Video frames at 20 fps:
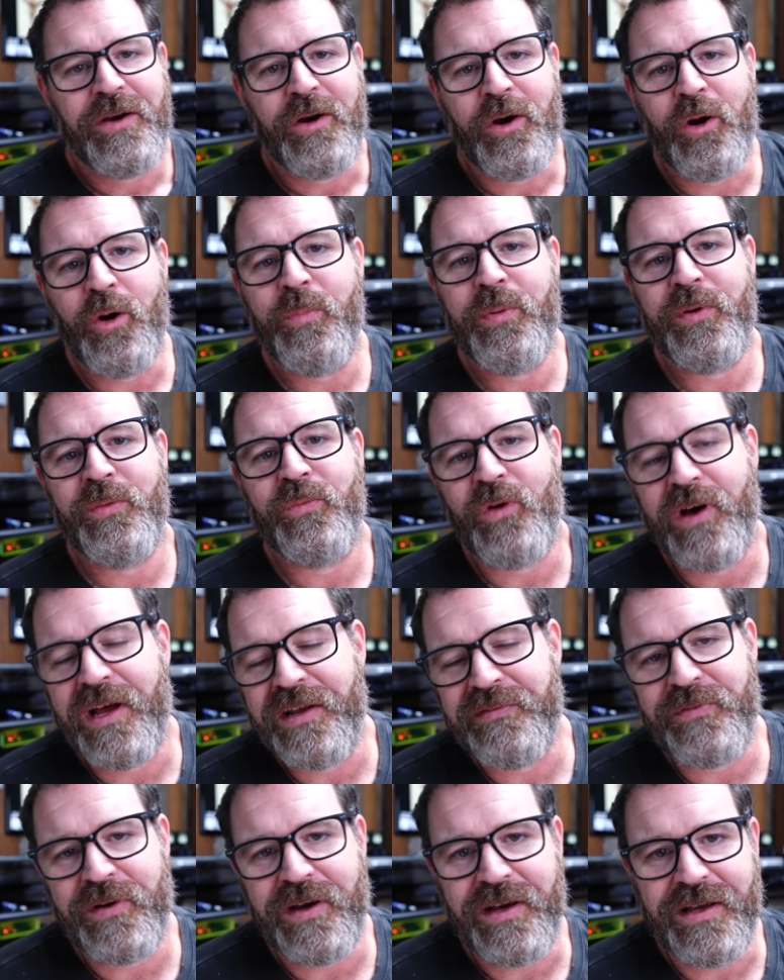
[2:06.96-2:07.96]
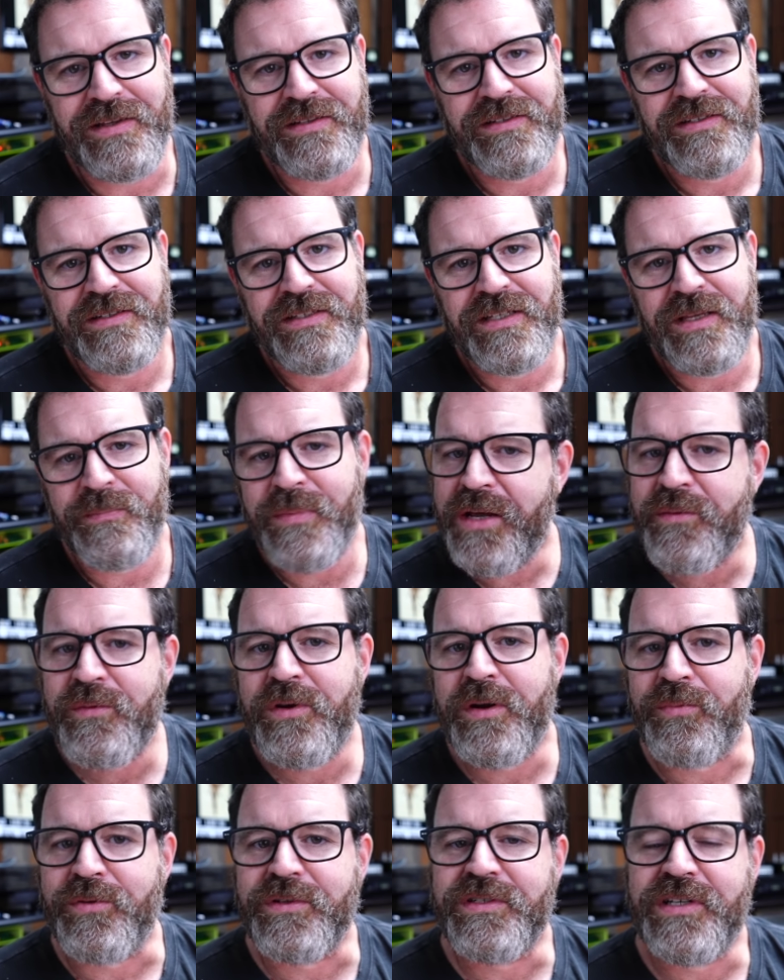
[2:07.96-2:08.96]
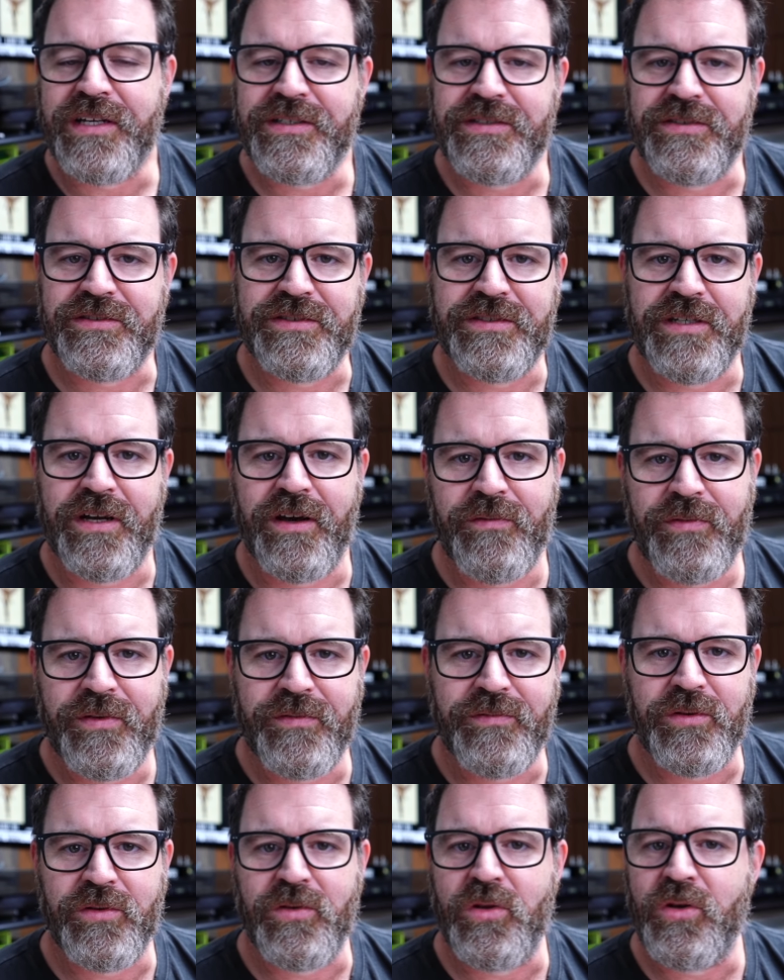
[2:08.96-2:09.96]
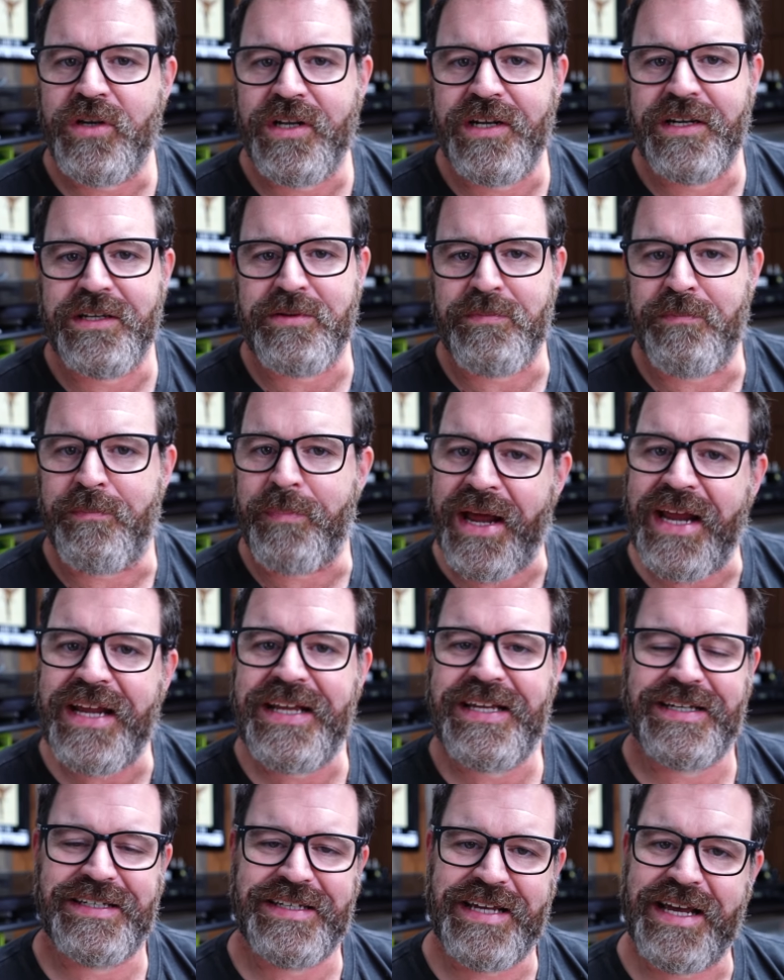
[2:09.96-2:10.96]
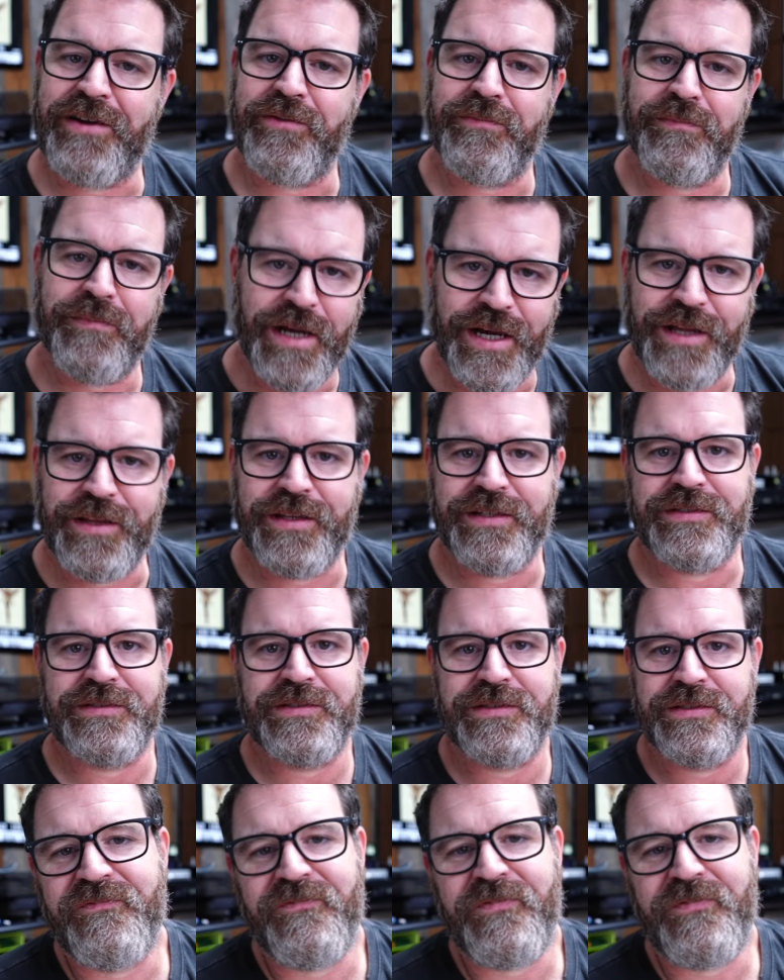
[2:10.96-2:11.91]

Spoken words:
open Wi-Fi, you may want to protect yourself if you're looking at your bank account balance.